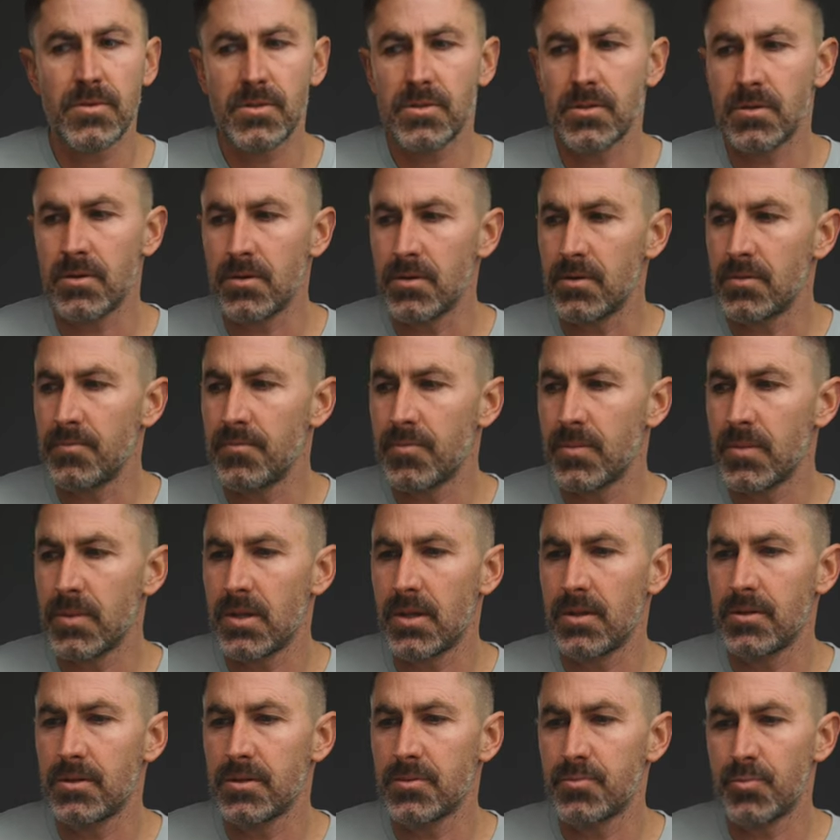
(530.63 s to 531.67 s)
So
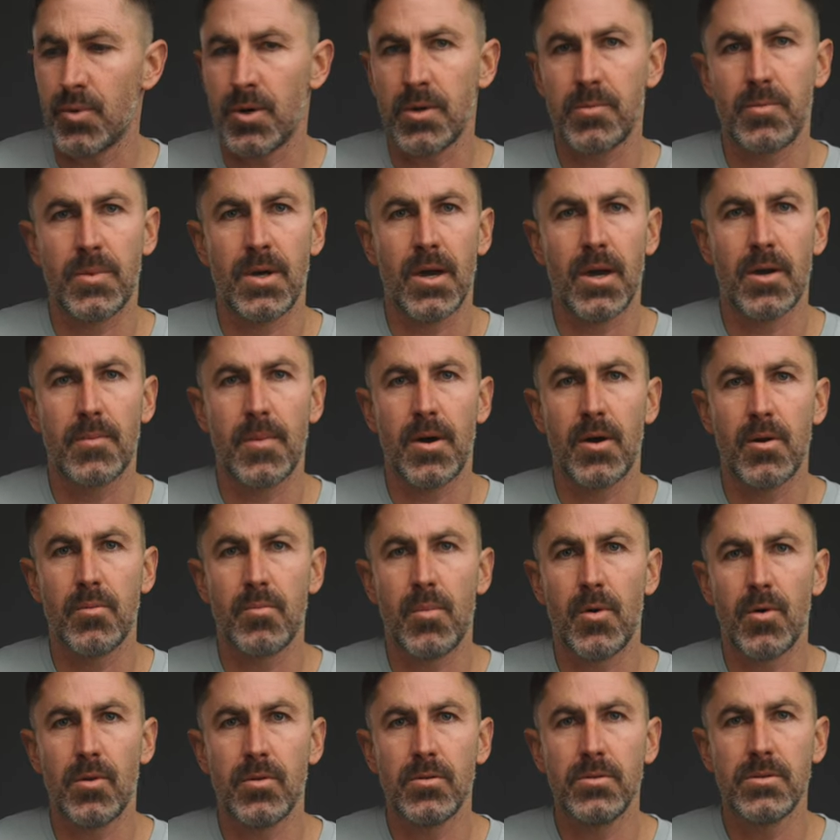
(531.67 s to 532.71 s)
they just break me out of my own
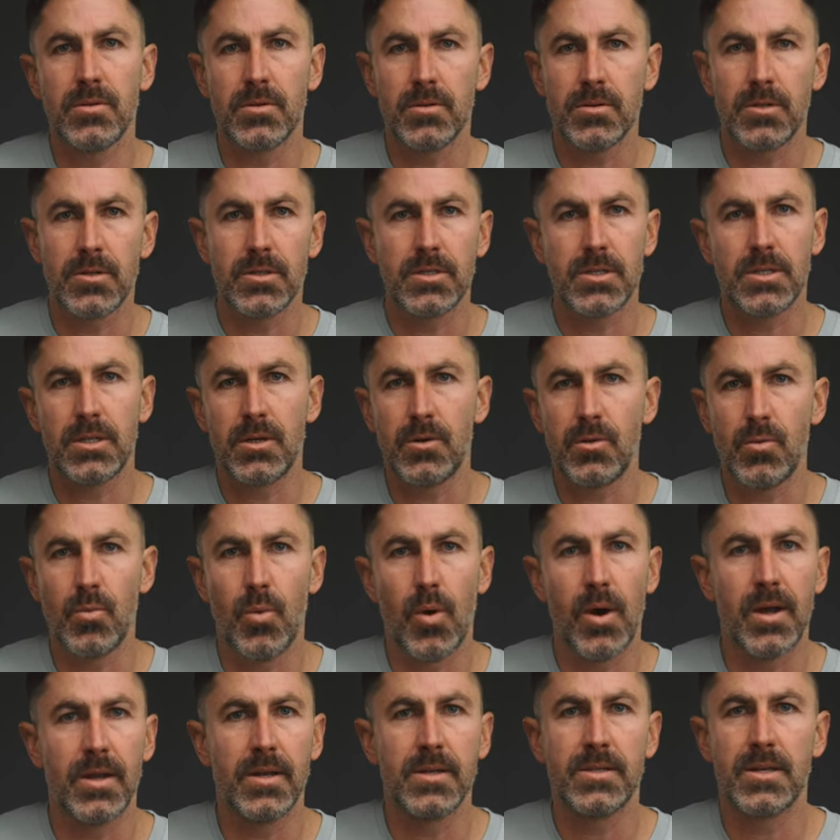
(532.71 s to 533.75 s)
mold and just see
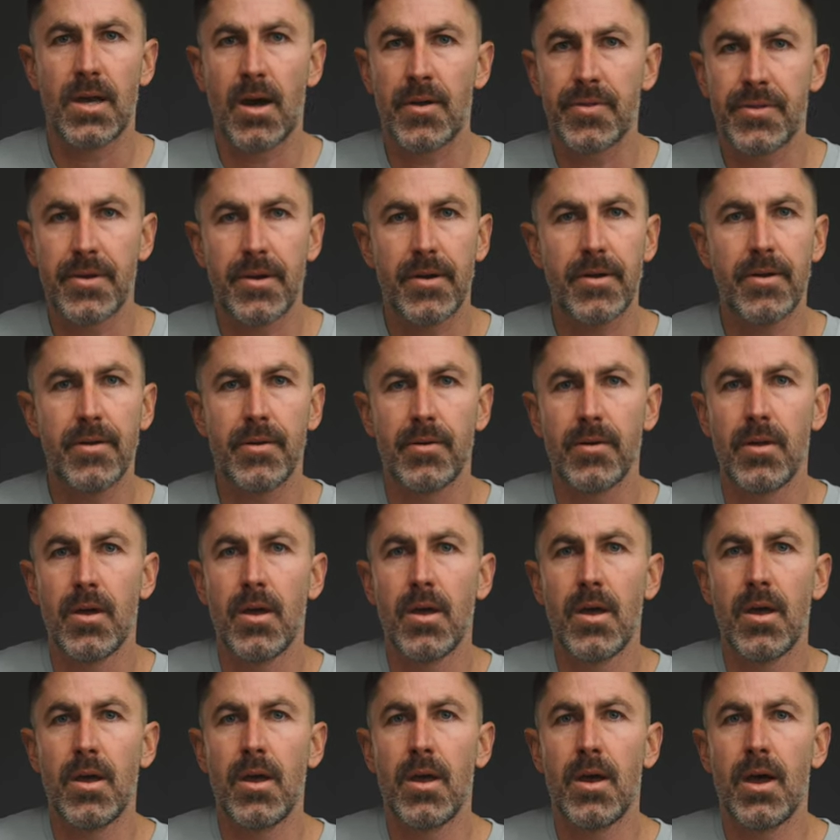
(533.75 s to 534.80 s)
what is out there and
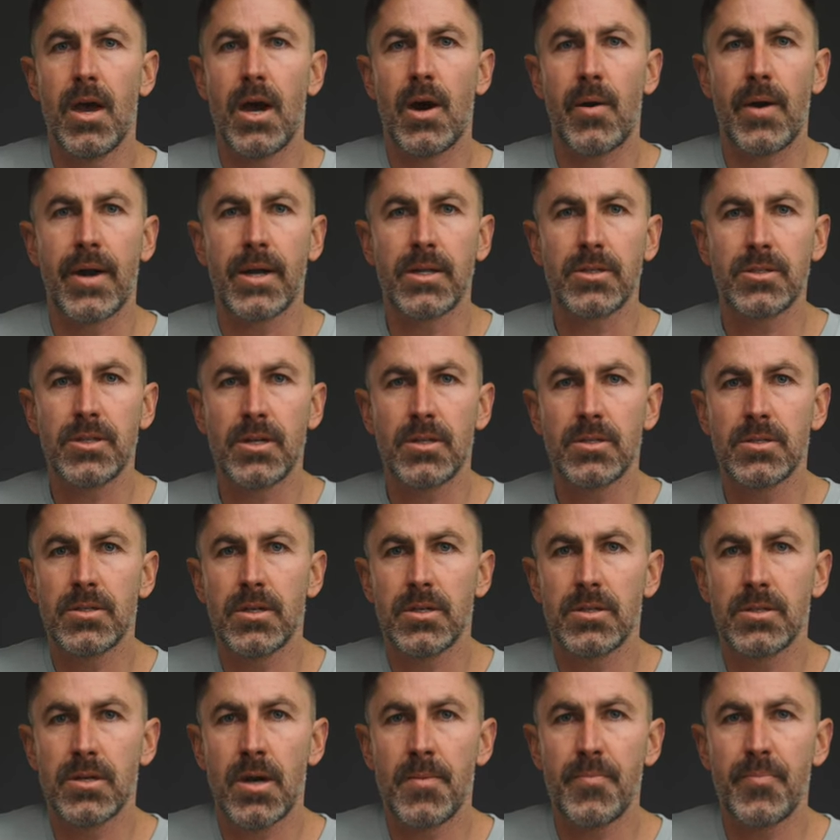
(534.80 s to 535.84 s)
how I can change
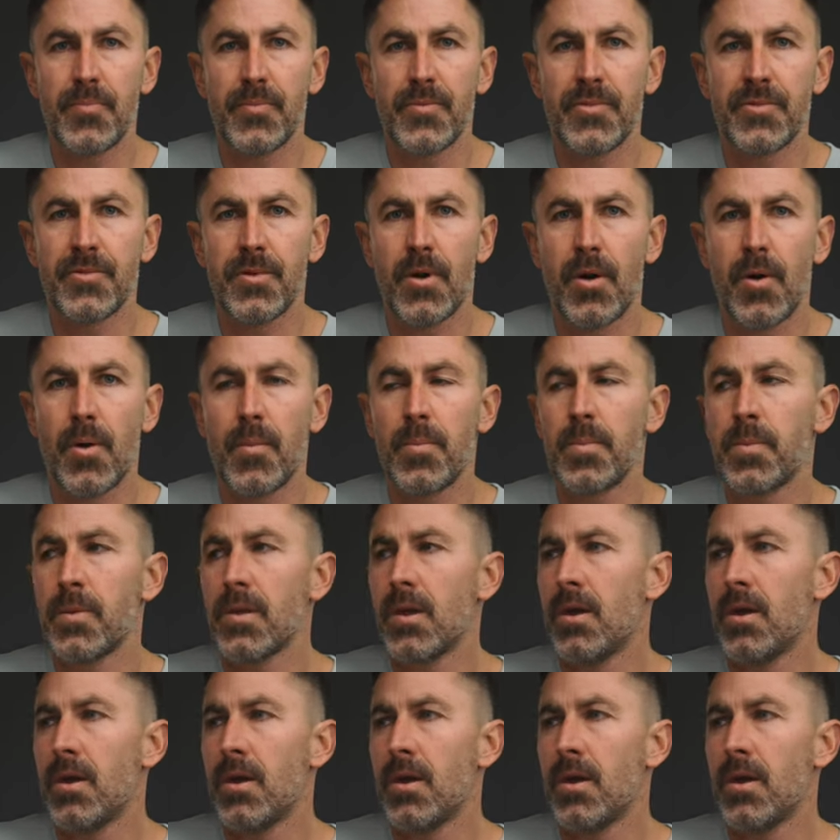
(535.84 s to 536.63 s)
things up. So